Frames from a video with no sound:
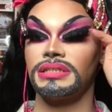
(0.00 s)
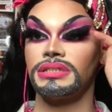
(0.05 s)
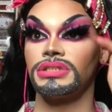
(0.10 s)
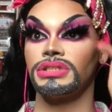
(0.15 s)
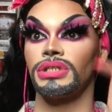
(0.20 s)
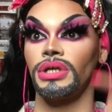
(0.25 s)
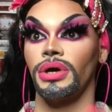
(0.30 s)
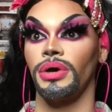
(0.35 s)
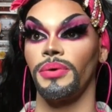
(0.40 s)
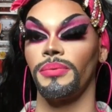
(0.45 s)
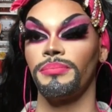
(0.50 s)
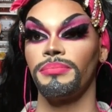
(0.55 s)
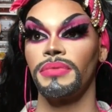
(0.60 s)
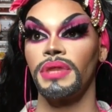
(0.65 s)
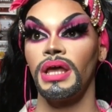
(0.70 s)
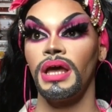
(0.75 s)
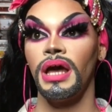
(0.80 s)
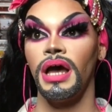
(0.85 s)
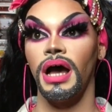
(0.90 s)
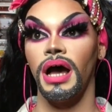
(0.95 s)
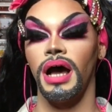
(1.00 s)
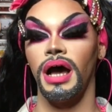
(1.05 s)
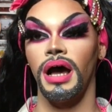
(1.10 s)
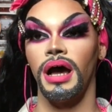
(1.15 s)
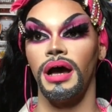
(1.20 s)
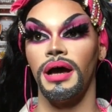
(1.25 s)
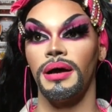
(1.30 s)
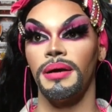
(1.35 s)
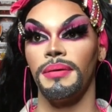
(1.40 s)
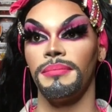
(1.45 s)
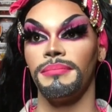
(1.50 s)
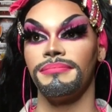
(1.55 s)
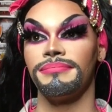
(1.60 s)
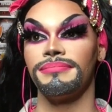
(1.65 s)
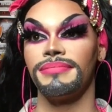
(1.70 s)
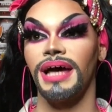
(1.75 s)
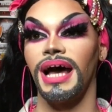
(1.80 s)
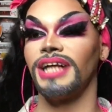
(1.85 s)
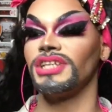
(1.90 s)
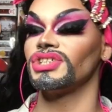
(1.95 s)
So um,
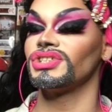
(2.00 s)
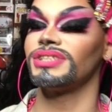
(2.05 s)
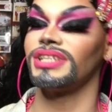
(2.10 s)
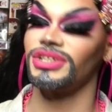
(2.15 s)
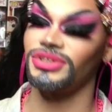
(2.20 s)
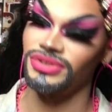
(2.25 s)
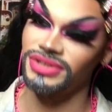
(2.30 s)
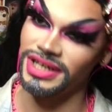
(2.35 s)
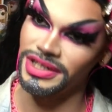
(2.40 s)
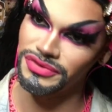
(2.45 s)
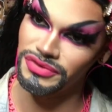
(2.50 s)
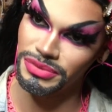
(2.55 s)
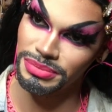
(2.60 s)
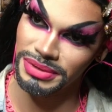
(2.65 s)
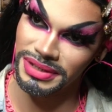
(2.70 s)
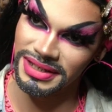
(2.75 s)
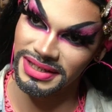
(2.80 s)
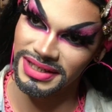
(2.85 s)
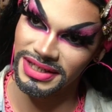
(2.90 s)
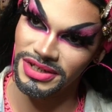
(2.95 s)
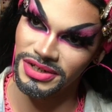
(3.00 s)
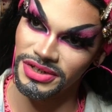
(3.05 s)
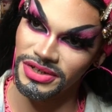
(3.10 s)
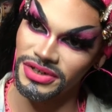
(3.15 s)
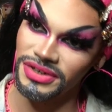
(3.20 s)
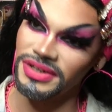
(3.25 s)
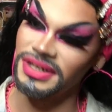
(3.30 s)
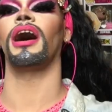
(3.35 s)
I just thank you guys for being here.